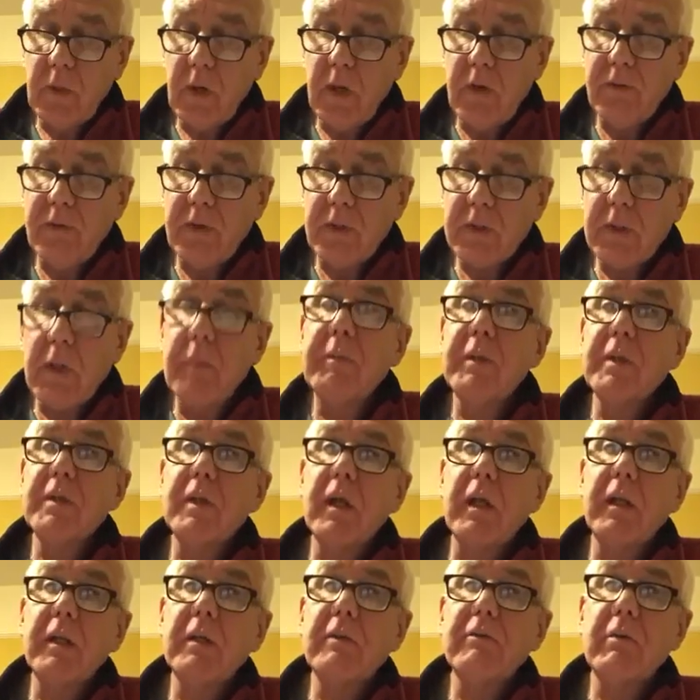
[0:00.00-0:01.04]
I think somebody's
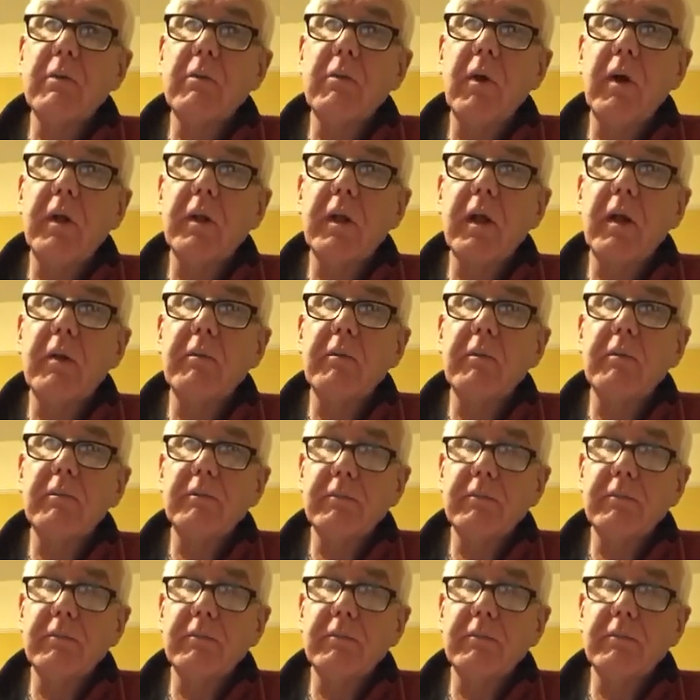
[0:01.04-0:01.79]
done this for a wind up.